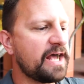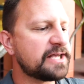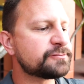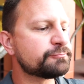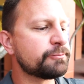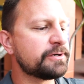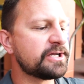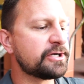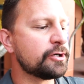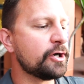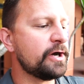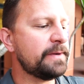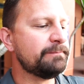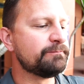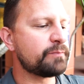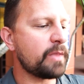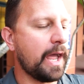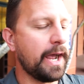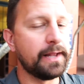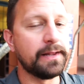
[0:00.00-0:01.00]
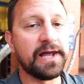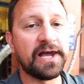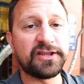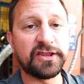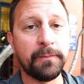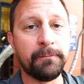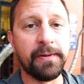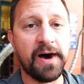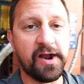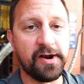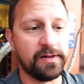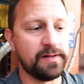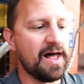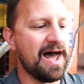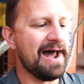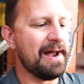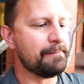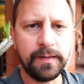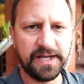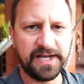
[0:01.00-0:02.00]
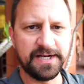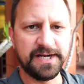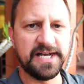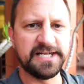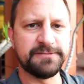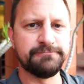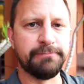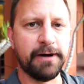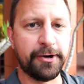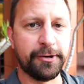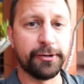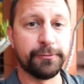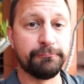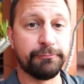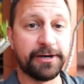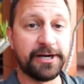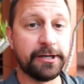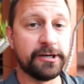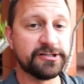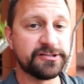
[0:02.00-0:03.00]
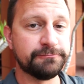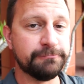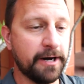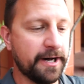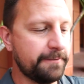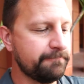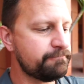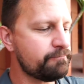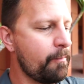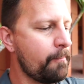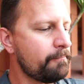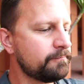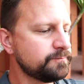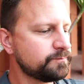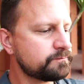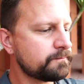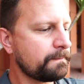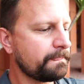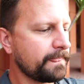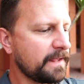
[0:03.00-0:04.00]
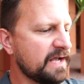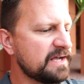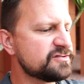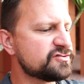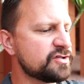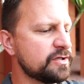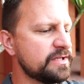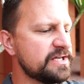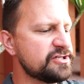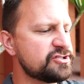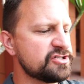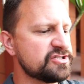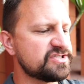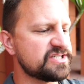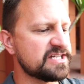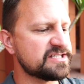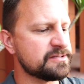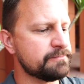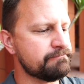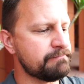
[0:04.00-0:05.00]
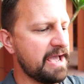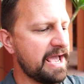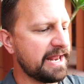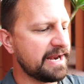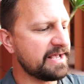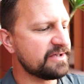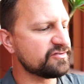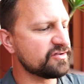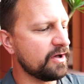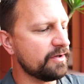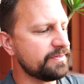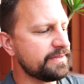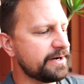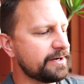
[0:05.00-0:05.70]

That's pretty good. I like the bun a lot. I like a nice buttered brioche bun. It's delicious. It's got some mayonnaise on